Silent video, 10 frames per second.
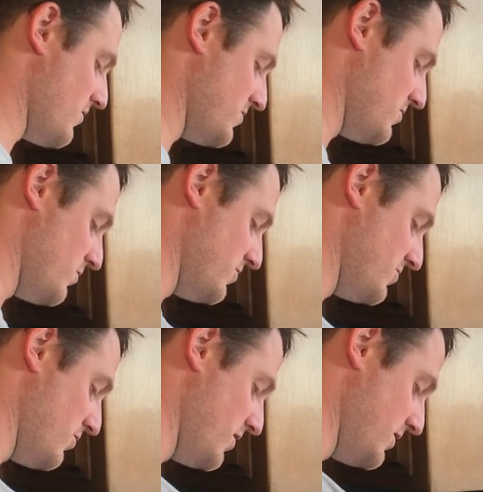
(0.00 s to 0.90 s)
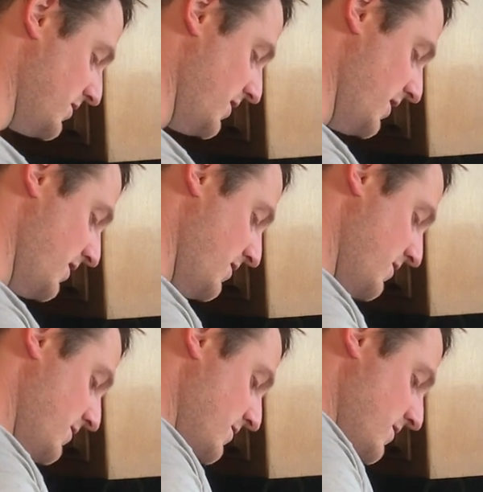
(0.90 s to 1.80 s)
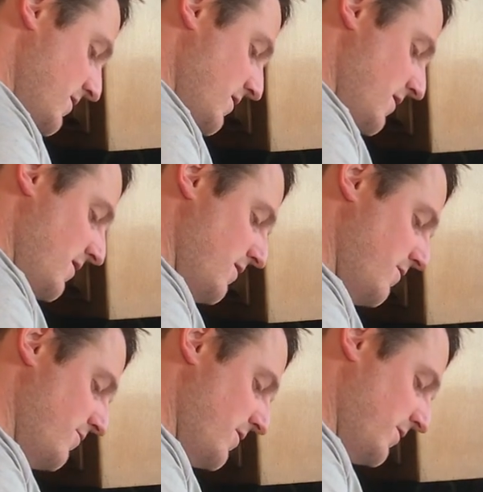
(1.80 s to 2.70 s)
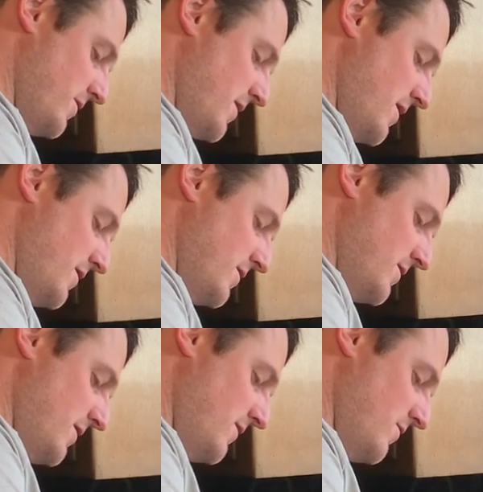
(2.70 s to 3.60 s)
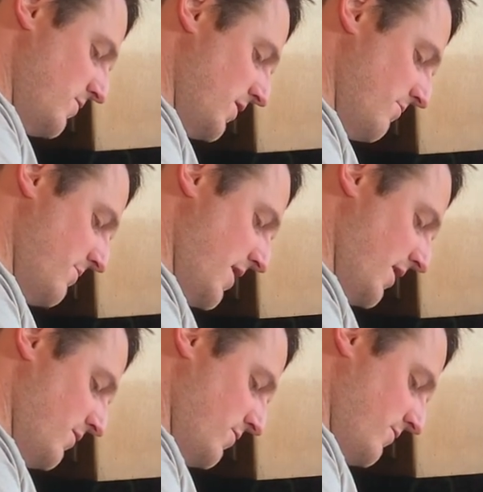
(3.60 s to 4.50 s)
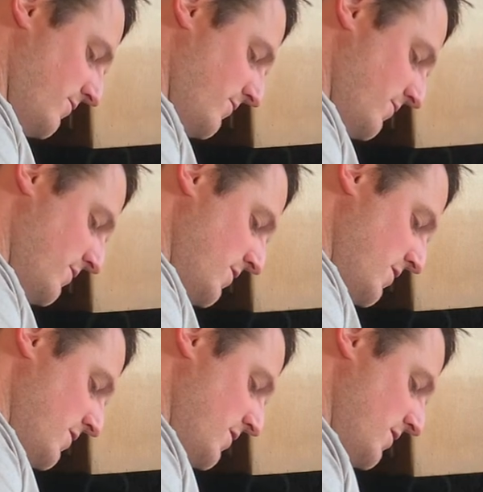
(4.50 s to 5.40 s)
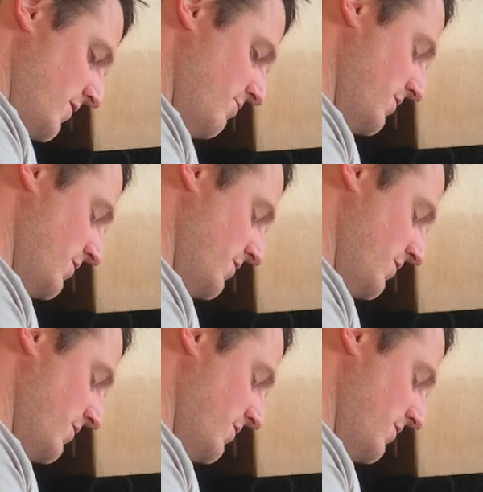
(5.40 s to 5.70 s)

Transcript: So we'll soak it today, throughout the day, and this evening we'll come back and we'll put